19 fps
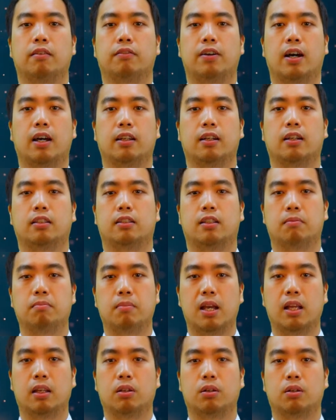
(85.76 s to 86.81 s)
Father de
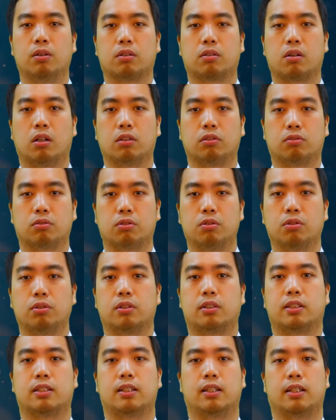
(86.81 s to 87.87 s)
Mello
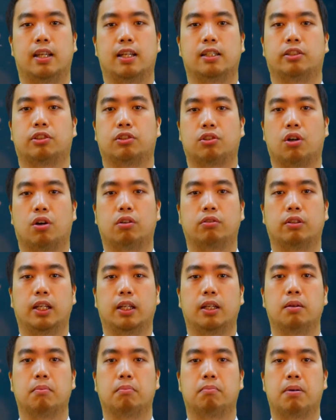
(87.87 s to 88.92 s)
concludes this
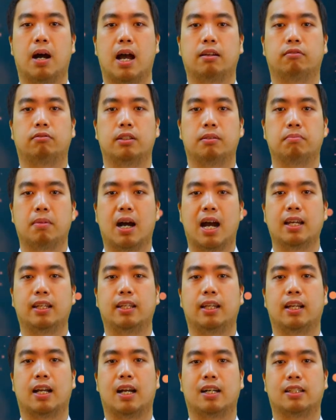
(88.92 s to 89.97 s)
story by
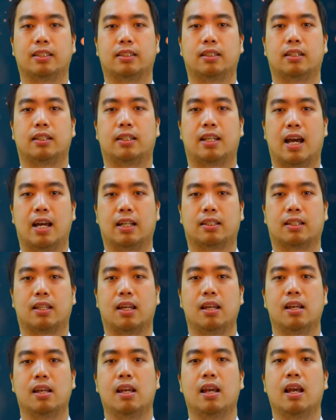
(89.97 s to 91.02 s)
reminding us that
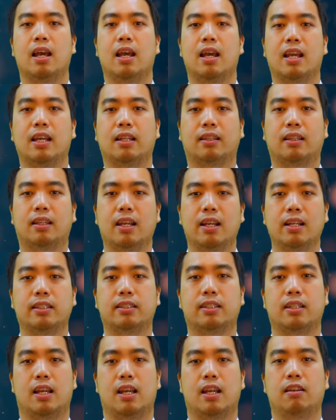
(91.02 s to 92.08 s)
it is